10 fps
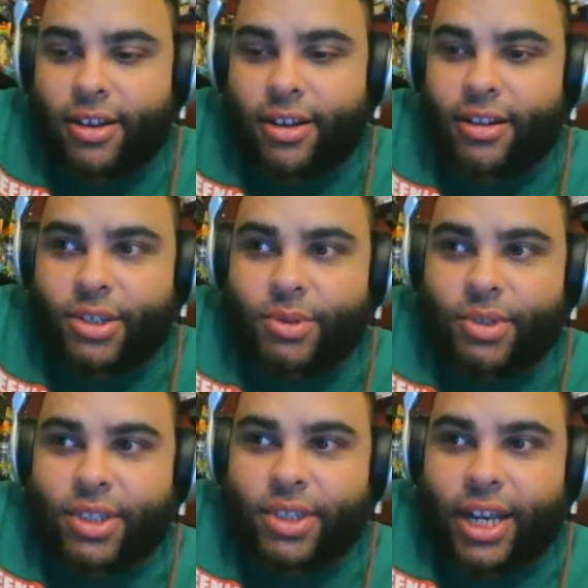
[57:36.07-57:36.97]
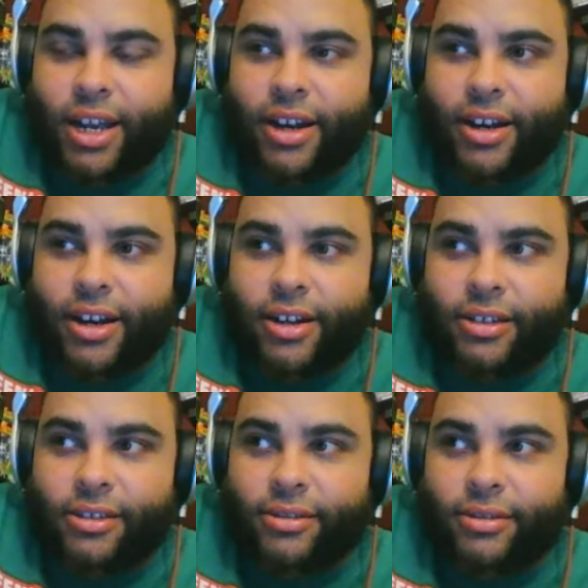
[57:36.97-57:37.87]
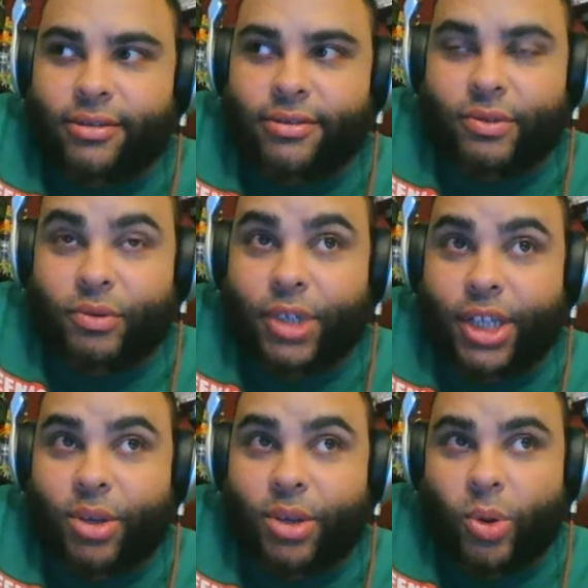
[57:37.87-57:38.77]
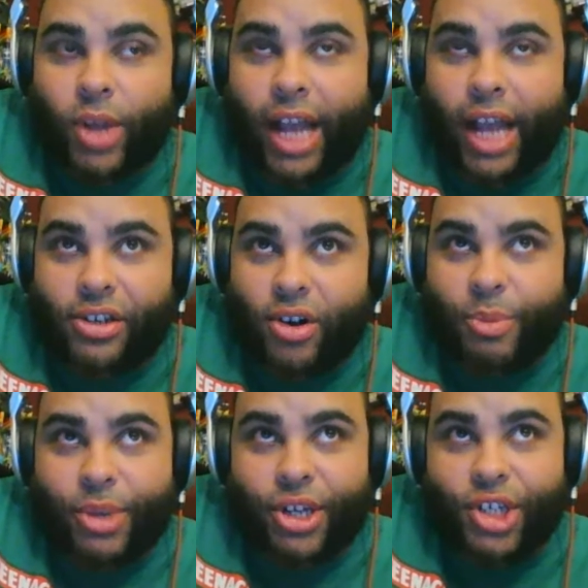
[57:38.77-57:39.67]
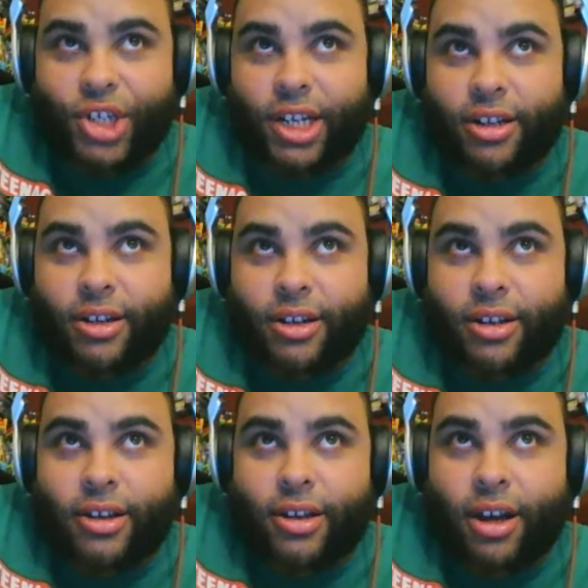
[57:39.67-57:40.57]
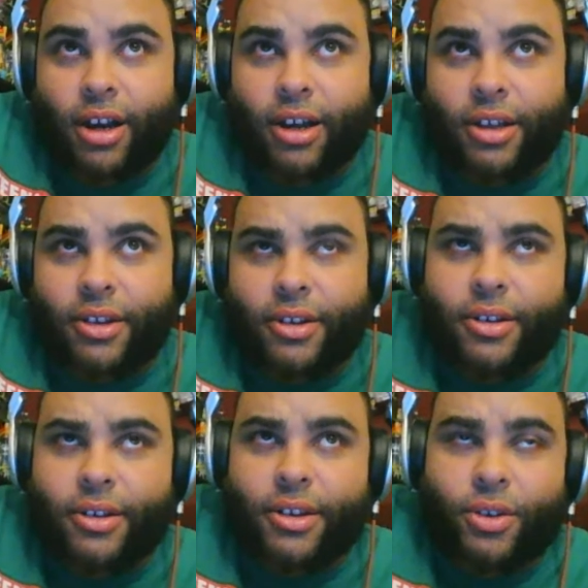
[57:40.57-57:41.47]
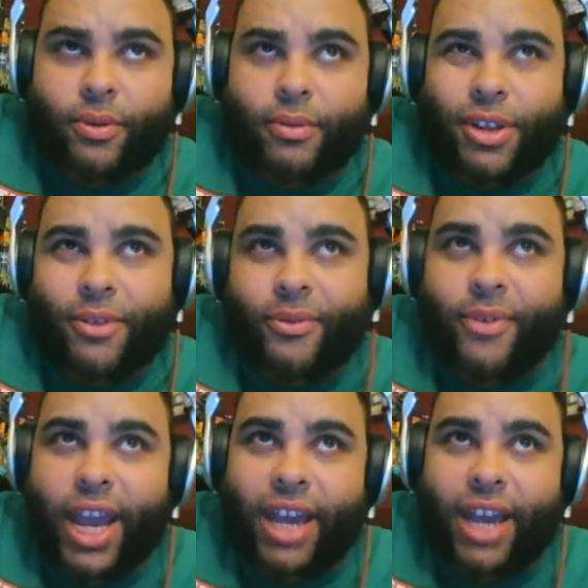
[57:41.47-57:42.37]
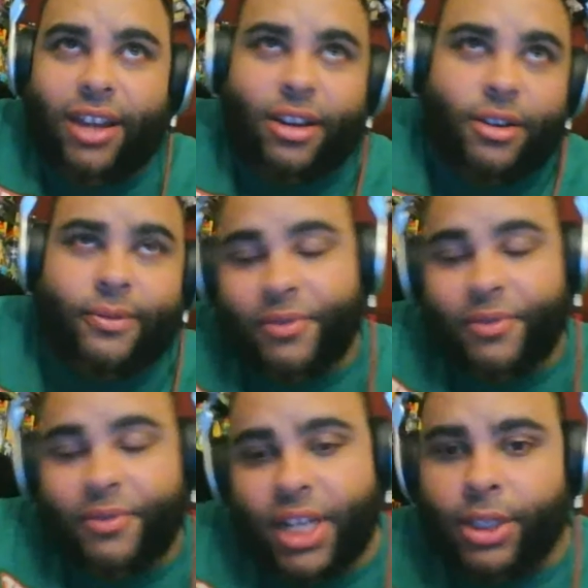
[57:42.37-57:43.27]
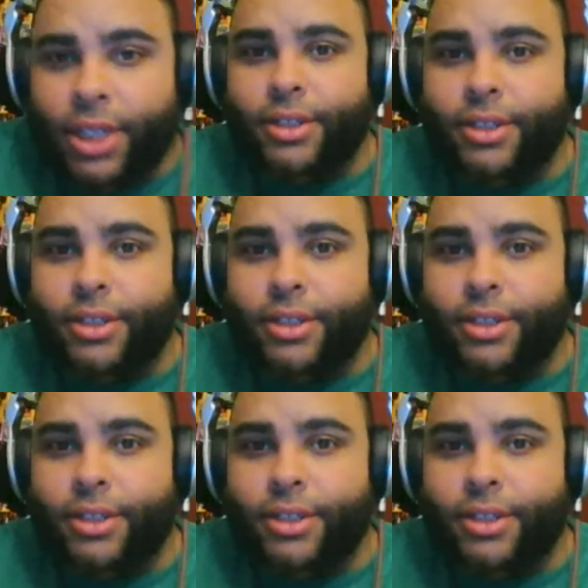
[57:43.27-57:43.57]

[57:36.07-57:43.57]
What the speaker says: This was a really cool action RPG in the vein of Zelda.